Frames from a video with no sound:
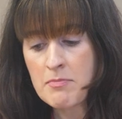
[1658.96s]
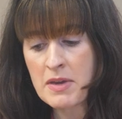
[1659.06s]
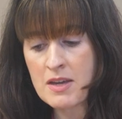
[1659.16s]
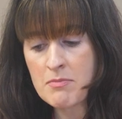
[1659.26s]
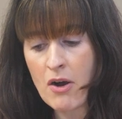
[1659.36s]

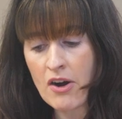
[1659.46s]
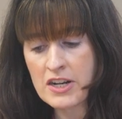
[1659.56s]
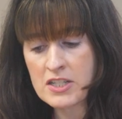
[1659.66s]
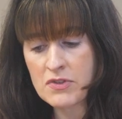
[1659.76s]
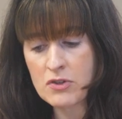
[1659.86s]
Being
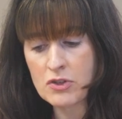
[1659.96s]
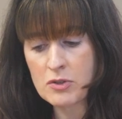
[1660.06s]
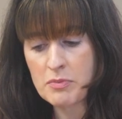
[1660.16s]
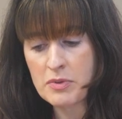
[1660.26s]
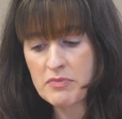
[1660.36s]
part of a
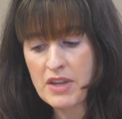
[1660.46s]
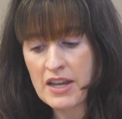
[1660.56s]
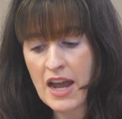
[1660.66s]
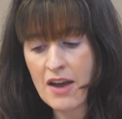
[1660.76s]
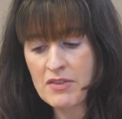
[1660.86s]
group
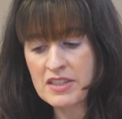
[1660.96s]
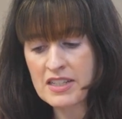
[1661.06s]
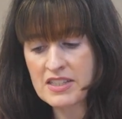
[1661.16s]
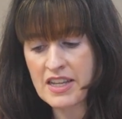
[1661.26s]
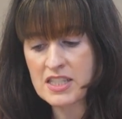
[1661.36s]
and having
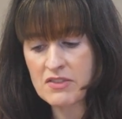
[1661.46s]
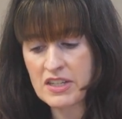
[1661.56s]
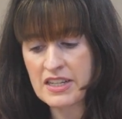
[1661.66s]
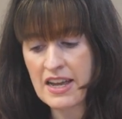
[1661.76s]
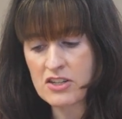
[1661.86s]
that sense of
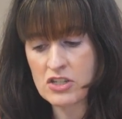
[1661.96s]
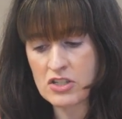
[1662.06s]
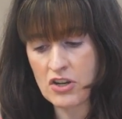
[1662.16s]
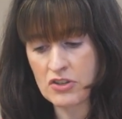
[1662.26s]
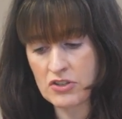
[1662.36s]

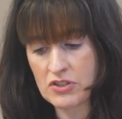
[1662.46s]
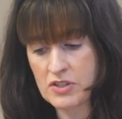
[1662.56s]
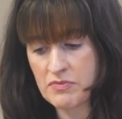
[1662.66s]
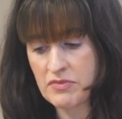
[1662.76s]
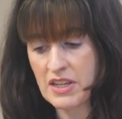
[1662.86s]
connection to
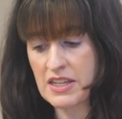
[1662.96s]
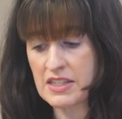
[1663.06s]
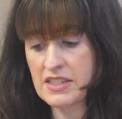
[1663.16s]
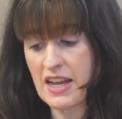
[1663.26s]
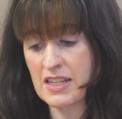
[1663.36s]
others
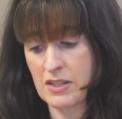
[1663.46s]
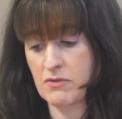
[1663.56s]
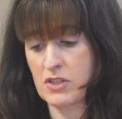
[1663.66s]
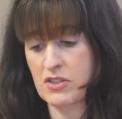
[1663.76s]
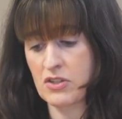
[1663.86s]
is, as
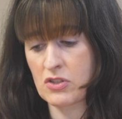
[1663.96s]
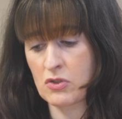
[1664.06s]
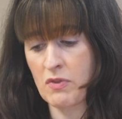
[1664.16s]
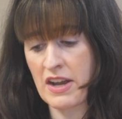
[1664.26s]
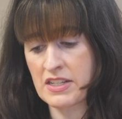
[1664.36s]
I've
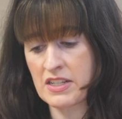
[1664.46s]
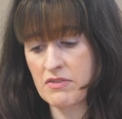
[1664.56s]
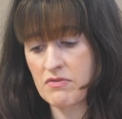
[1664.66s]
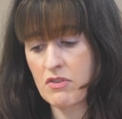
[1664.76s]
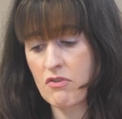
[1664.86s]
discussed
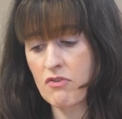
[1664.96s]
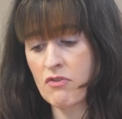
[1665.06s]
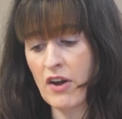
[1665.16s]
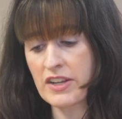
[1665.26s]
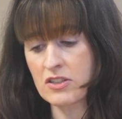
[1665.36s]
already,
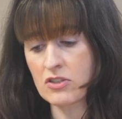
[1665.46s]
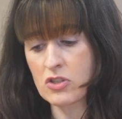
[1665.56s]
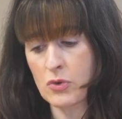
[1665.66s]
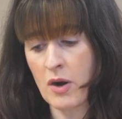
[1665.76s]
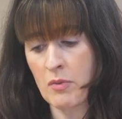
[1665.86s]
vital
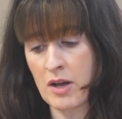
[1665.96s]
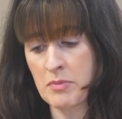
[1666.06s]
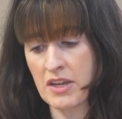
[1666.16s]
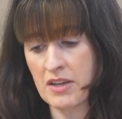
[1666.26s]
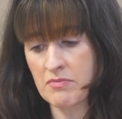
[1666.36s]
to our
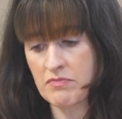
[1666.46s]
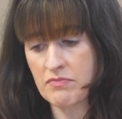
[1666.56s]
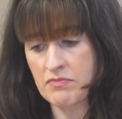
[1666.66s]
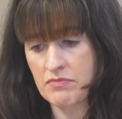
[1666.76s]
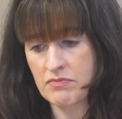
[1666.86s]
well-being.
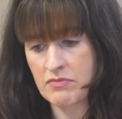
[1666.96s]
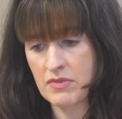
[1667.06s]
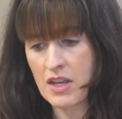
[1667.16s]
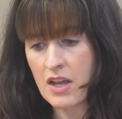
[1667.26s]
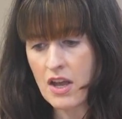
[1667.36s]

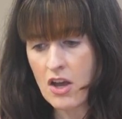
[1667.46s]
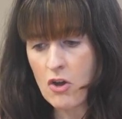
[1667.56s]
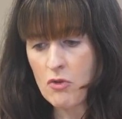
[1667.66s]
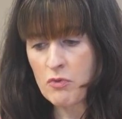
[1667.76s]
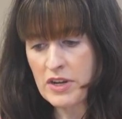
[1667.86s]

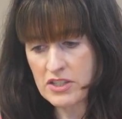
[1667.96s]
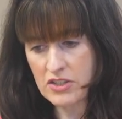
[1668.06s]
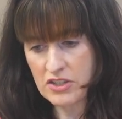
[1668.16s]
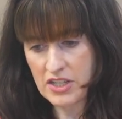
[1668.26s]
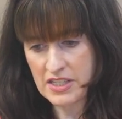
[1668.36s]

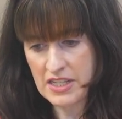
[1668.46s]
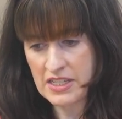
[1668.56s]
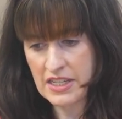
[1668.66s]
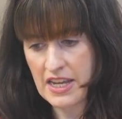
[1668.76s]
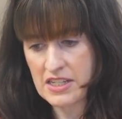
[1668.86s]
Research has
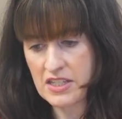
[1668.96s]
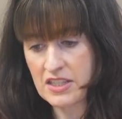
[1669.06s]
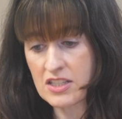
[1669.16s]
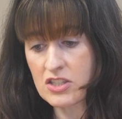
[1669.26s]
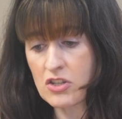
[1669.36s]

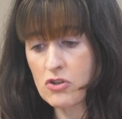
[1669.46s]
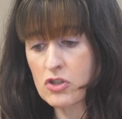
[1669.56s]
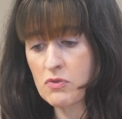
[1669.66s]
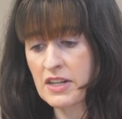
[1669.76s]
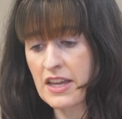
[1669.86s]
indicated that
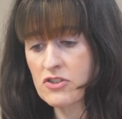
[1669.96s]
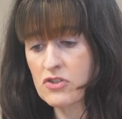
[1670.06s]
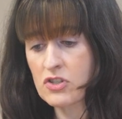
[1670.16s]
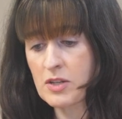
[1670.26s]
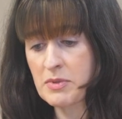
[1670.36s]
social
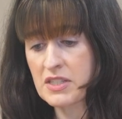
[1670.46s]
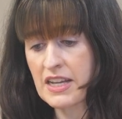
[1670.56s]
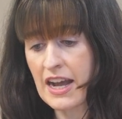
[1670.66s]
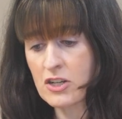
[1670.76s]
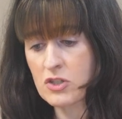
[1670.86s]
relationships
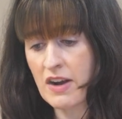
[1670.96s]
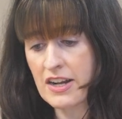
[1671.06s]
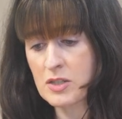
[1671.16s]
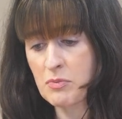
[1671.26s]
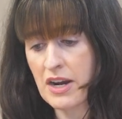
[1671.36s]

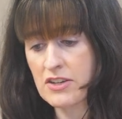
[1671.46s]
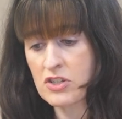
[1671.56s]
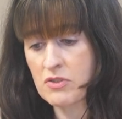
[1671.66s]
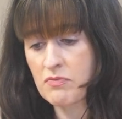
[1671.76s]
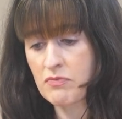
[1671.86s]
counteract
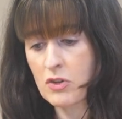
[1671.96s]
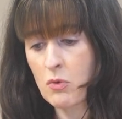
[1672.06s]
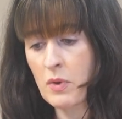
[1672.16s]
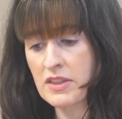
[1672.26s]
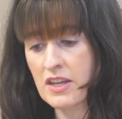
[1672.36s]
depression
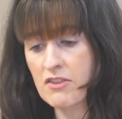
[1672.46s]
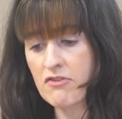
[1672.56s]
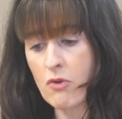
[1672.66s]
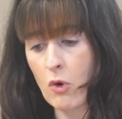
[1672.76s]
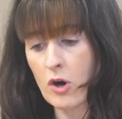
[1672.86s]
when they
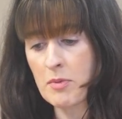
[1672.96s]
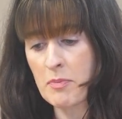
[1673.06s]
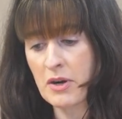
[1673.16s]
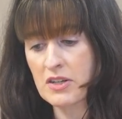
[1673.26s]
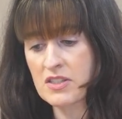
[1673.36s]
inform
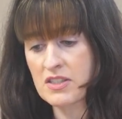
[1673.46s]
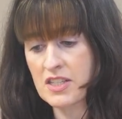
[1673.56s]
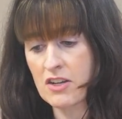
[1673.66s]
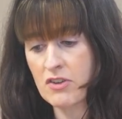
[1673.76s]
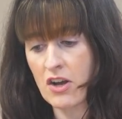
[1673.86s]
a person's
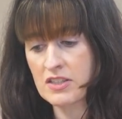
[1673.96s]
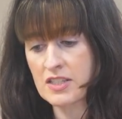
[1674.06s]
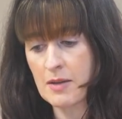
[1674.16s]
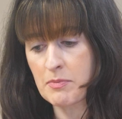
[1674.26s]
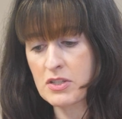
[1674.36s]

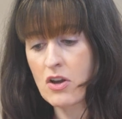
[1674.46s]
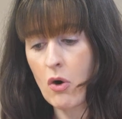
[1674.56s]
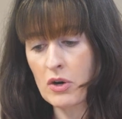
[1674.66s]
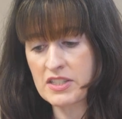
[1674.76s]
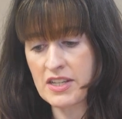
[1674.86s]
self-concept
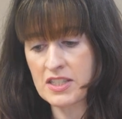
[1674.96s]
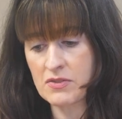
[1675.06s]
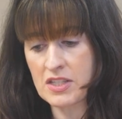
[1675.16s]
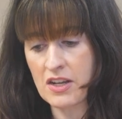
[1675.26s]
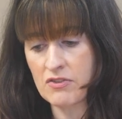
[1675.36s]
or sense
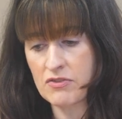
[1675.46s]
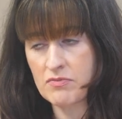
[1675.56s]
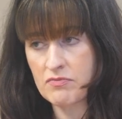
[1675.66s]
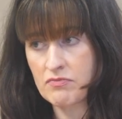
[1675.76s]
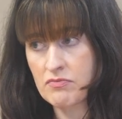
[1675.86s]
of self.
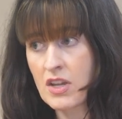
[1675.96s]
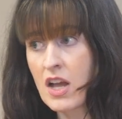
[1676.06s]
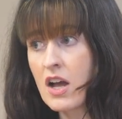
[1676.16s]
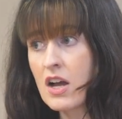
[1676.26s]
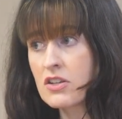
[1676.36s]

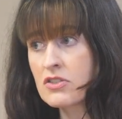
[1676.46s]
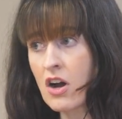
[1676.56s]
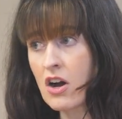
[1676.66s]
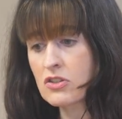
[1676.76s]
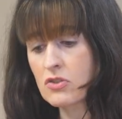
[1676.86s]

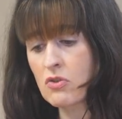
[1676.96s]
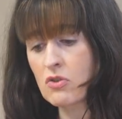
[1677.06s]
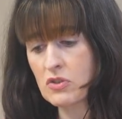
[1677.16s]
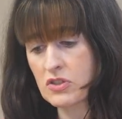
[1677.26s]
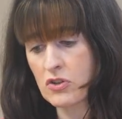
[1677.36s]
Not
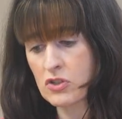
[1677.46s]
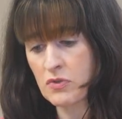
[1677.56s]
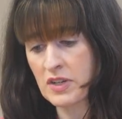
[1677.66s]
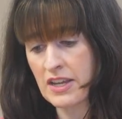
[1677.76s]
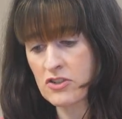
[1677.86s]
all
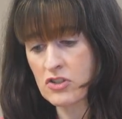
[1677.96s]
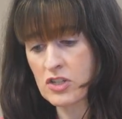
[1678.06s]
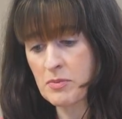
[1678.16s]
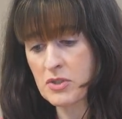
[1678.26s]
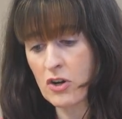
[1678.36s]
social
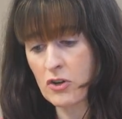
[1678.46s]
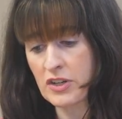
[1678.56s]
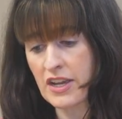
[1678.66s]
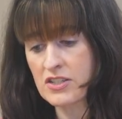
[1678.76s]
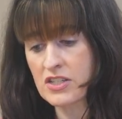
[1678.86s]
relationships are
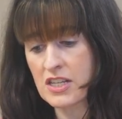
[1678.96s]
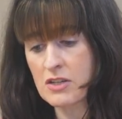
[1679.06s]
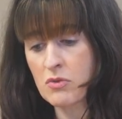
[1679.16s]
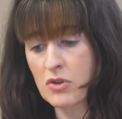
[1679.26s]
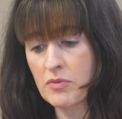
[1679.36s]
created
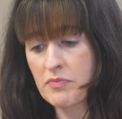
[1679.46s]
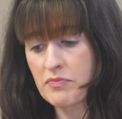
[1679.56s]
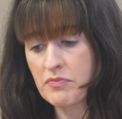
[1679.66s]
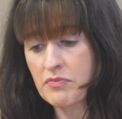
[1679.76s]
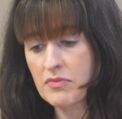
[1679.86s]
equal.
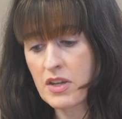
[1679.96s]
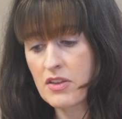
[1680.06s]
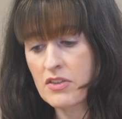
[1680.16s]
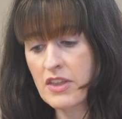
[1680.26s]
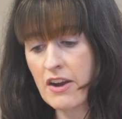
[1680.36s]

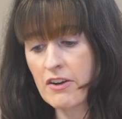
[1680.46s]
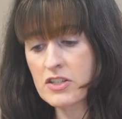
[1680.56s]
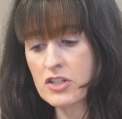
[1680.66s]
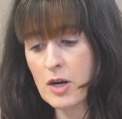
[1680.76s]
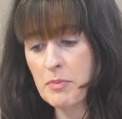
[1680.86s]
They are
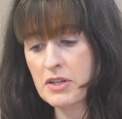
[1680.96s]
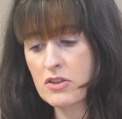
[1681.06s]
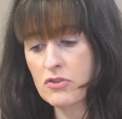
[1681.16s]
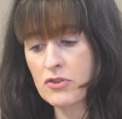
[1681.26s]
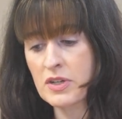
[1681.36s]

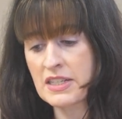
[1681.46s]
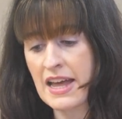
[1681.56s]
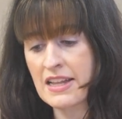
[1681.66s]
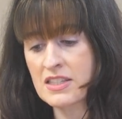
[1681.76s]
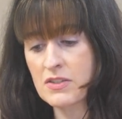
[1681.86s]
interpreted through a
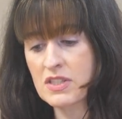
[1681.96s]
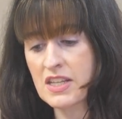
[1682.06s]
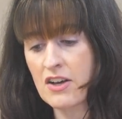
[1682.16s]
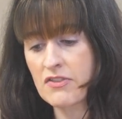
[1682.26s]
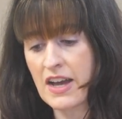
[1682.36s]
lens of
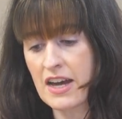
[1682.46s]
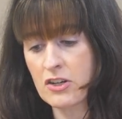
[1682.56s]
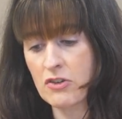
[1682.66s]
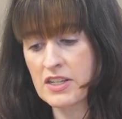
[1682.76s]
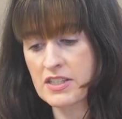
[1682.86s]

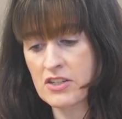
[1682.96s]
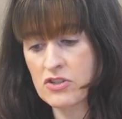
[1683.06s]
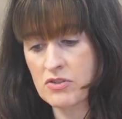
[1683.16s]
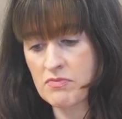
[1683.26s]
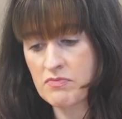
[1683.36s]

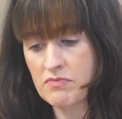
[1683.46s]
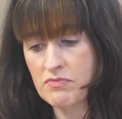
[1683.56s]
self-categorization.